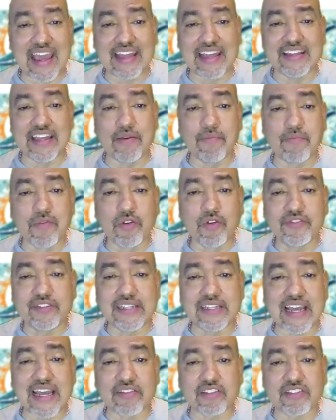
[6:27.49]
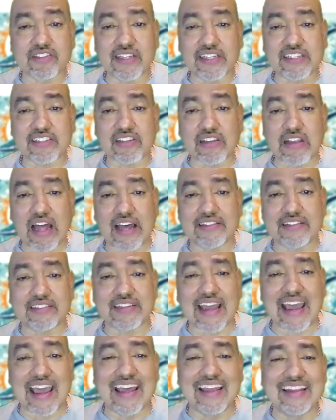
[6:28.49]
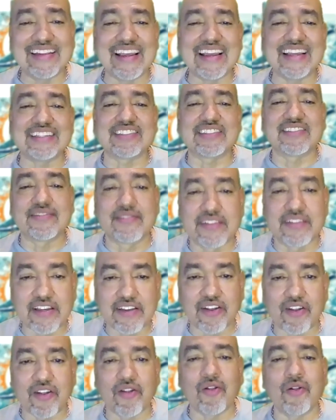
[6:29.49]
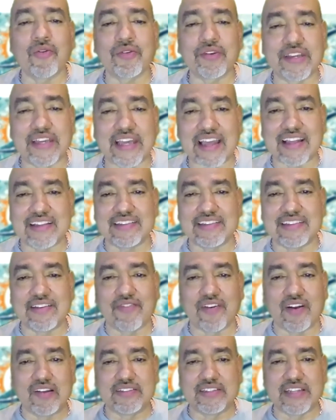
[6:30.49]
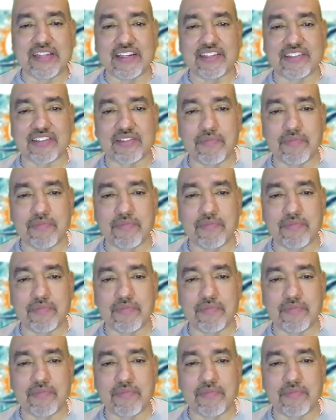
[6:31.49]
and they move down 6 slots, and they still get Devontae